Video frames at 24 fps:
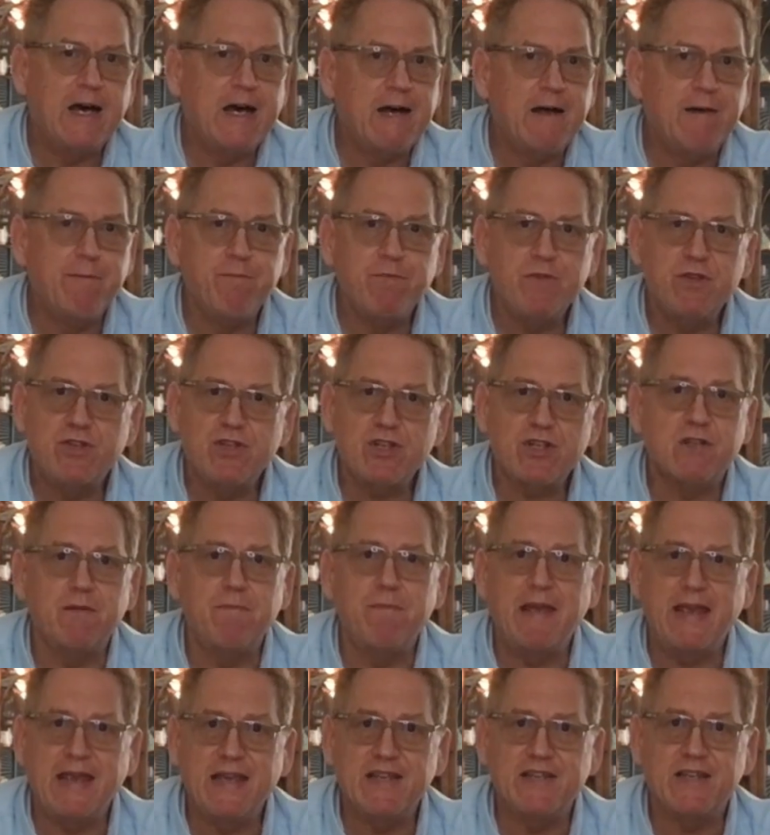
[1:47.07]
Just
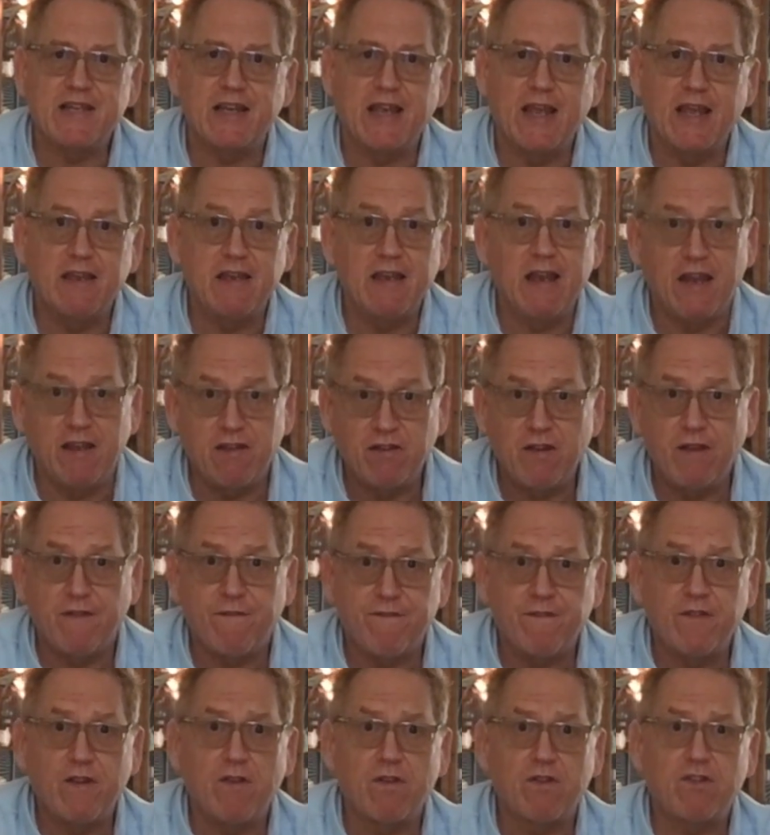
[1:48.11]
amazing. And if you
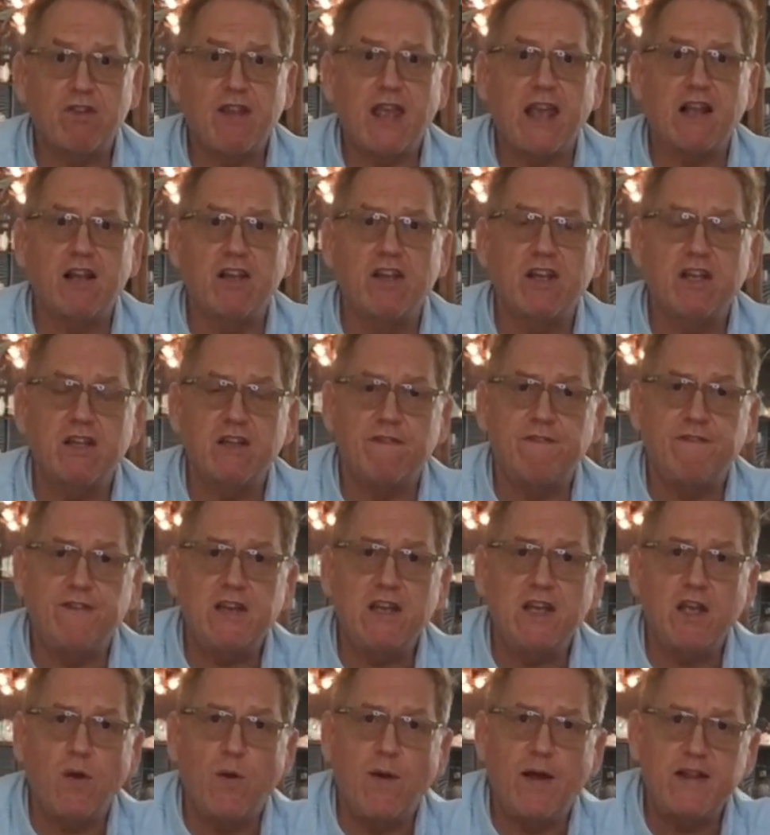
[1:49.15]
take a look at the video
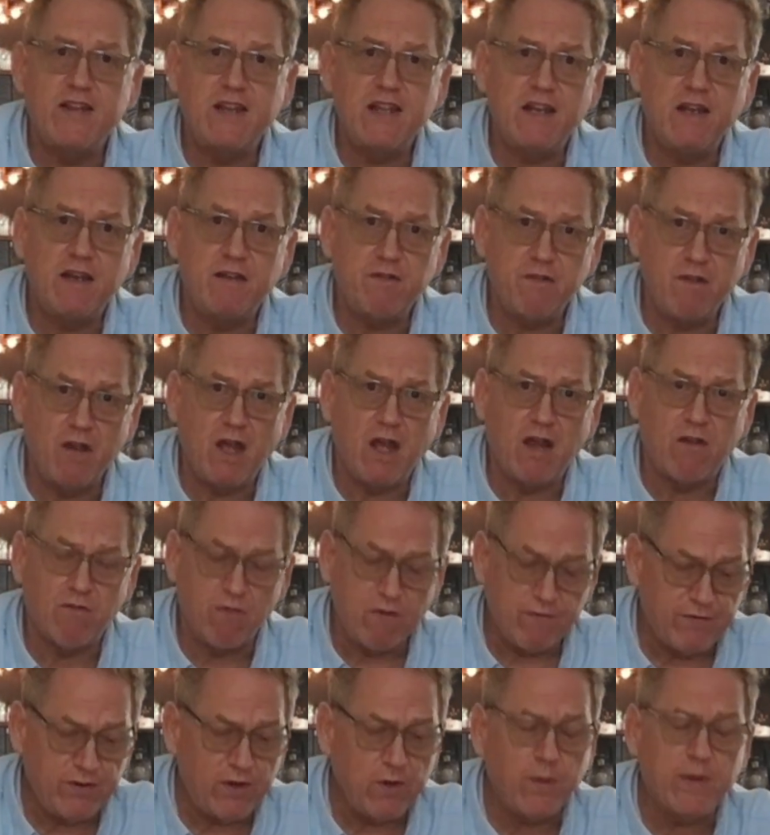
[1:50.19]
I did
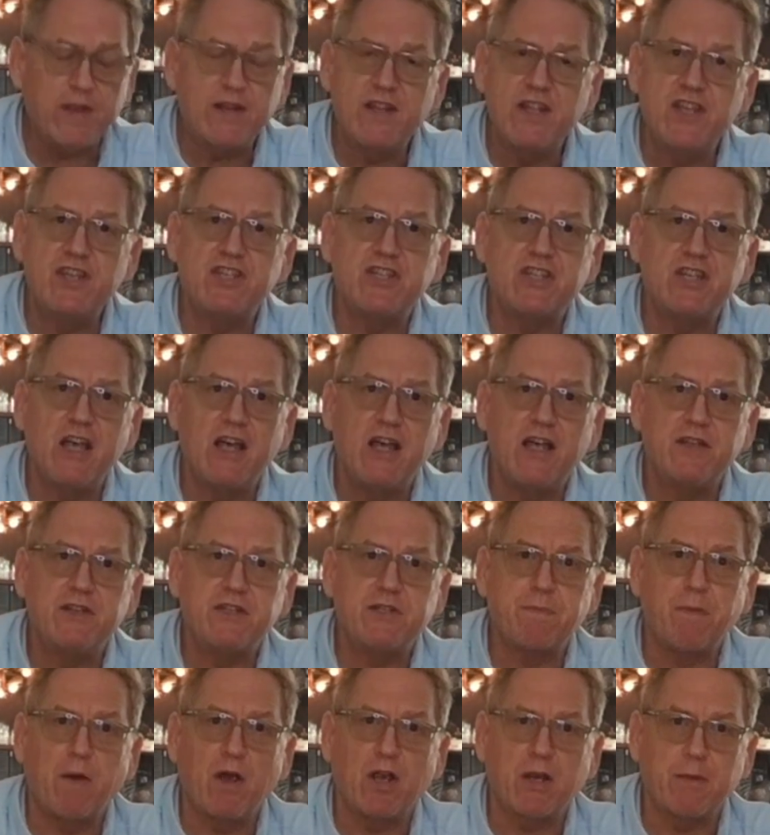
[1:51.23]
reviewing this
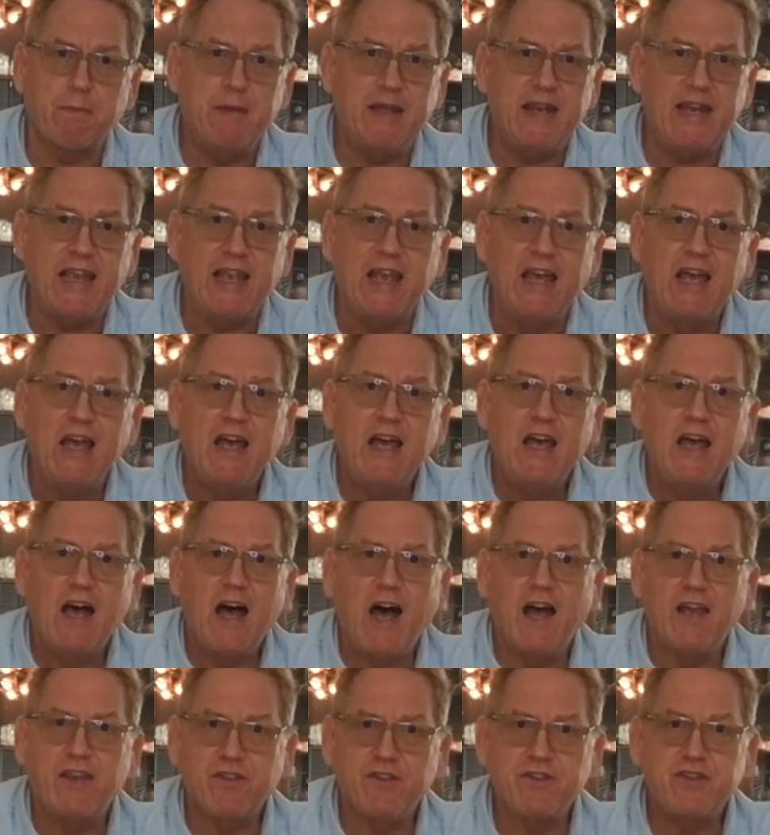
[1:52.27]
Spark Mini,
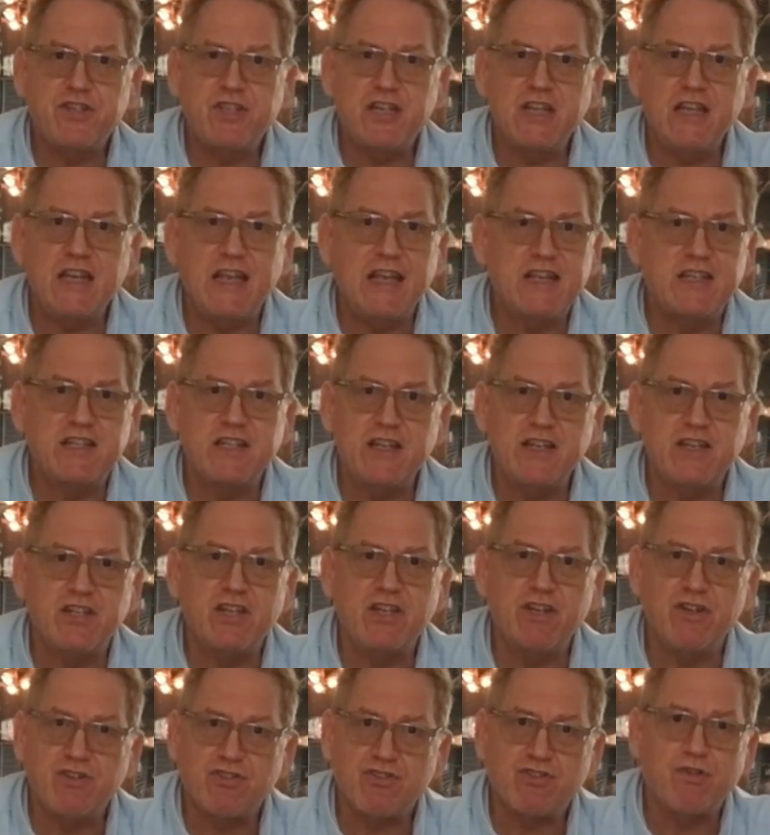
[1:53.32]
you'll see it's a
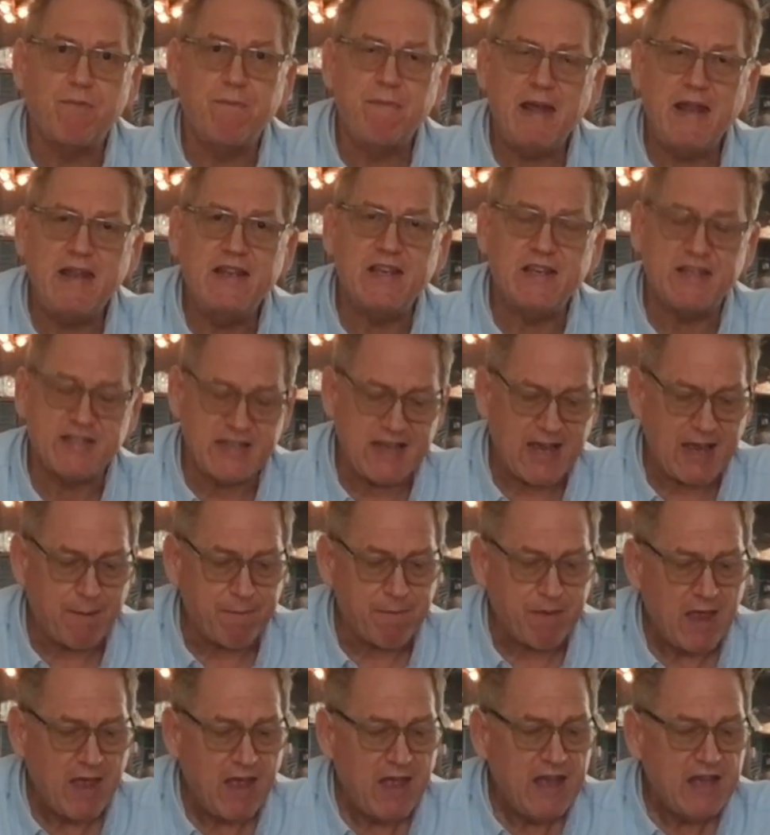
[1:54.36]
tremendous amp.
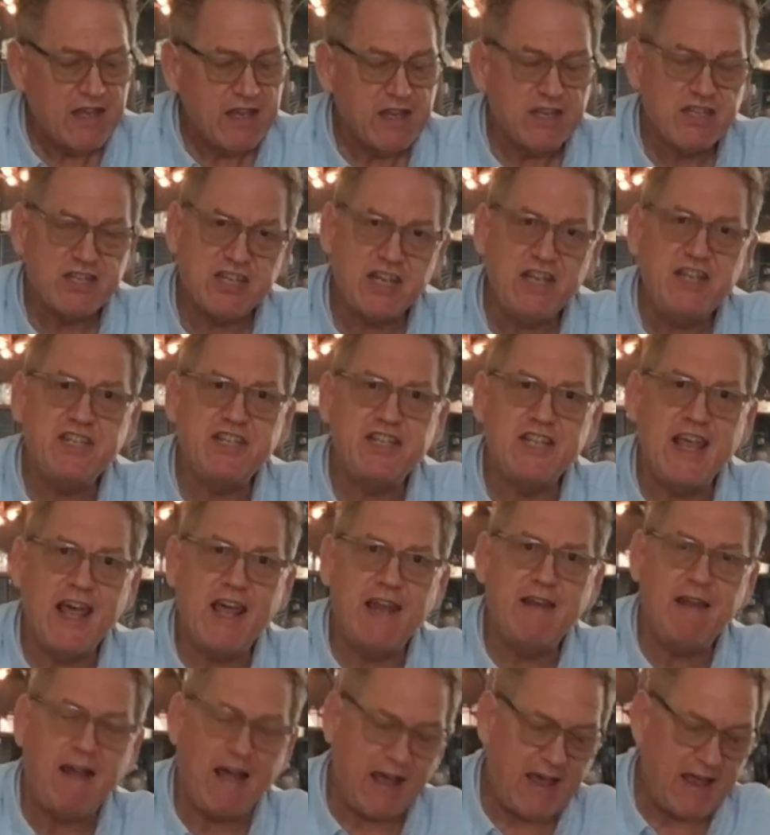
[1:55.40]
Since then,
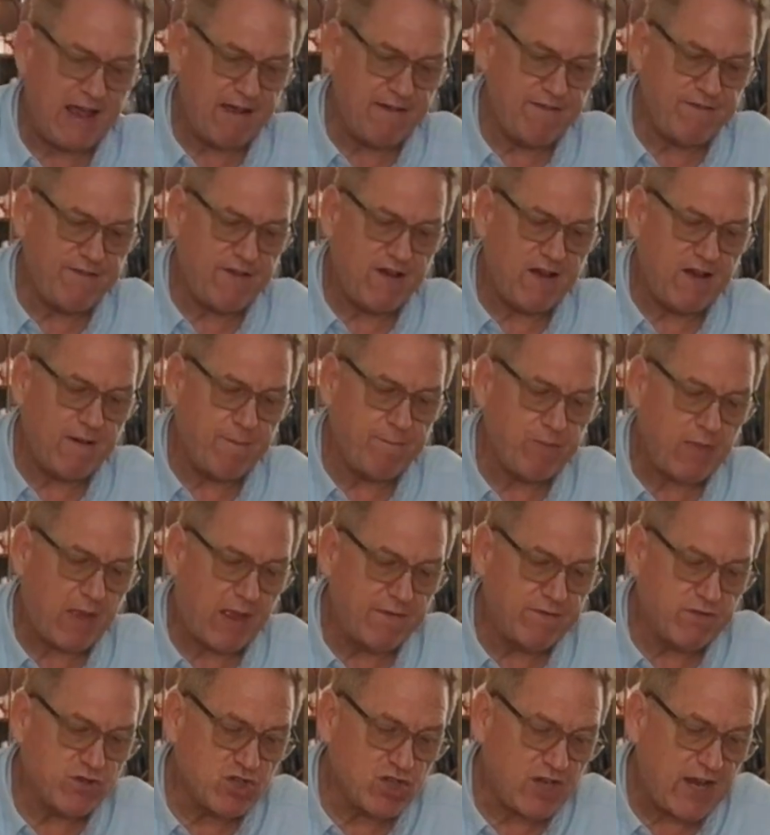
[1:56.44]
I've
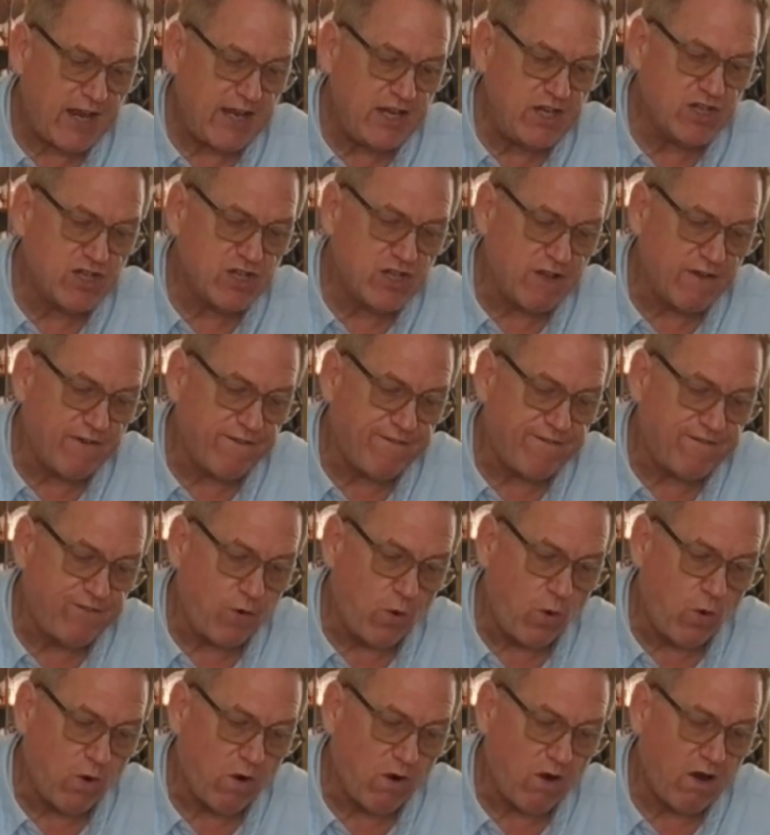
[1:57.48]
changed the
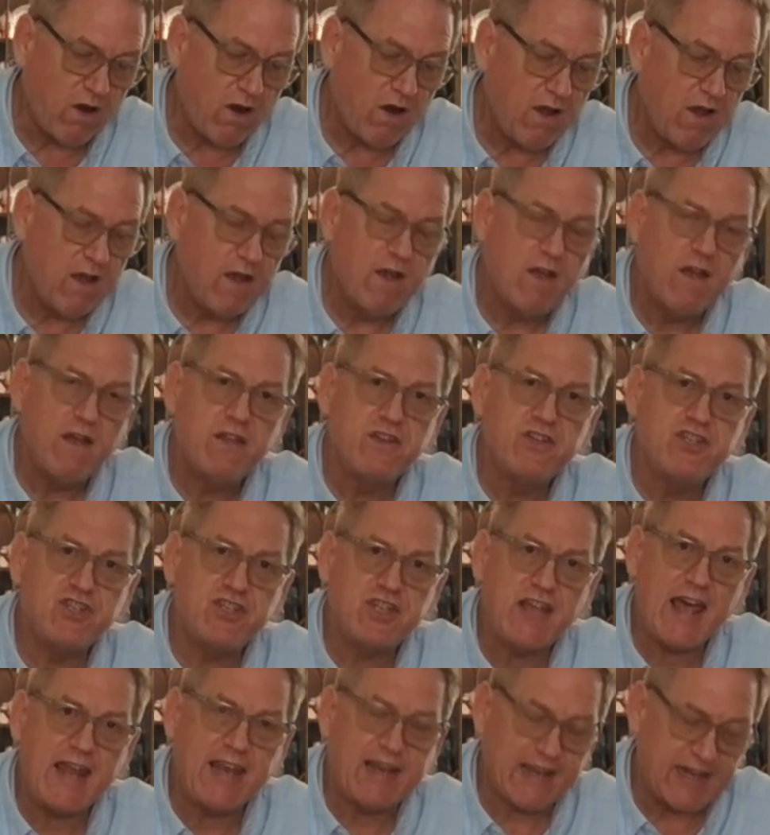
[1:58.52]
4
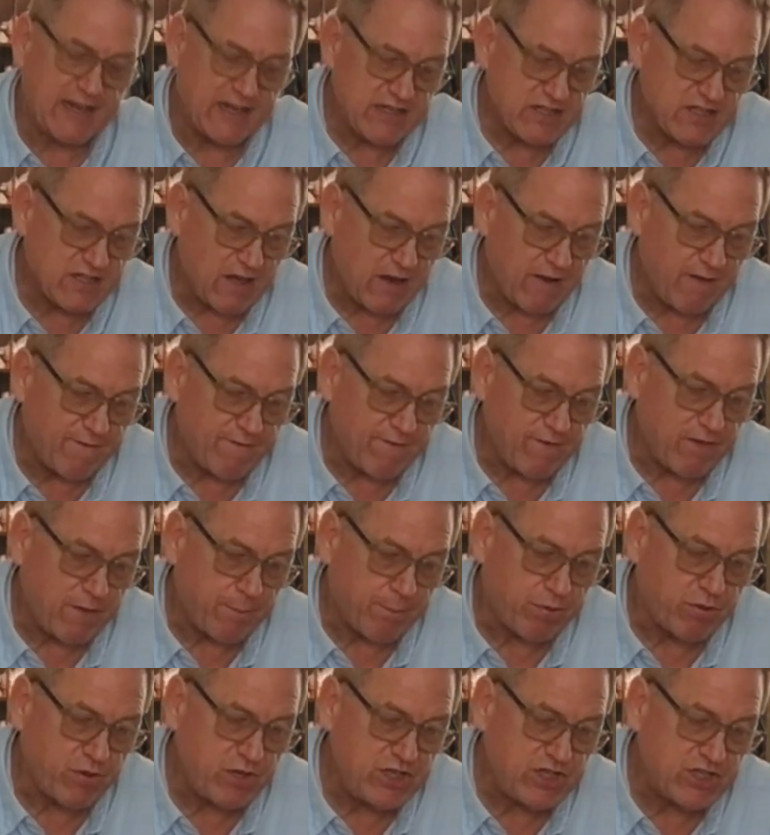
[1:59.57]
settings of the
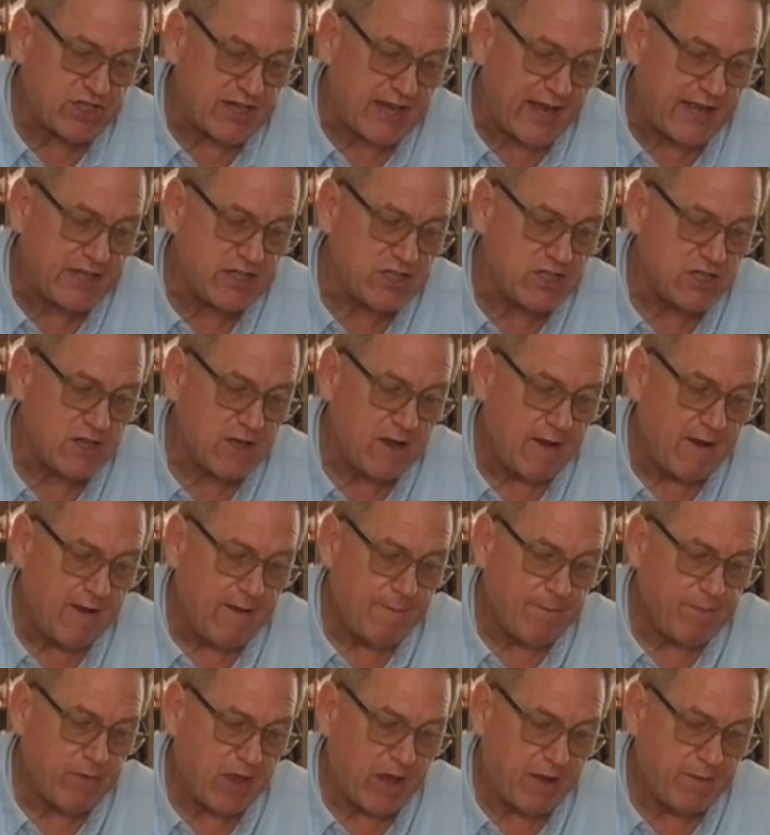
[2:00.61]
presets
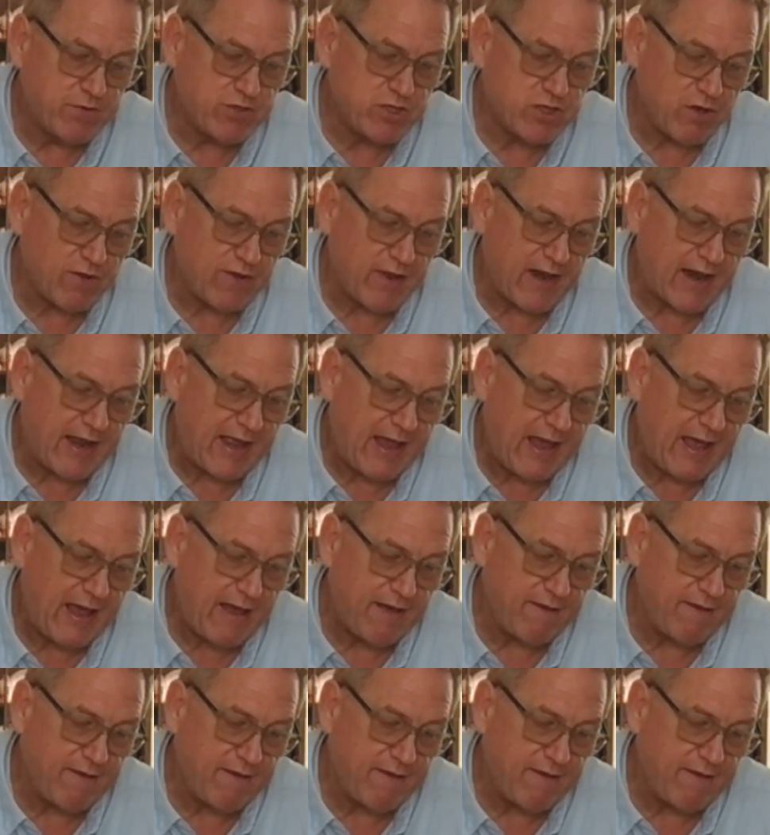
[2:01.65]
so that I have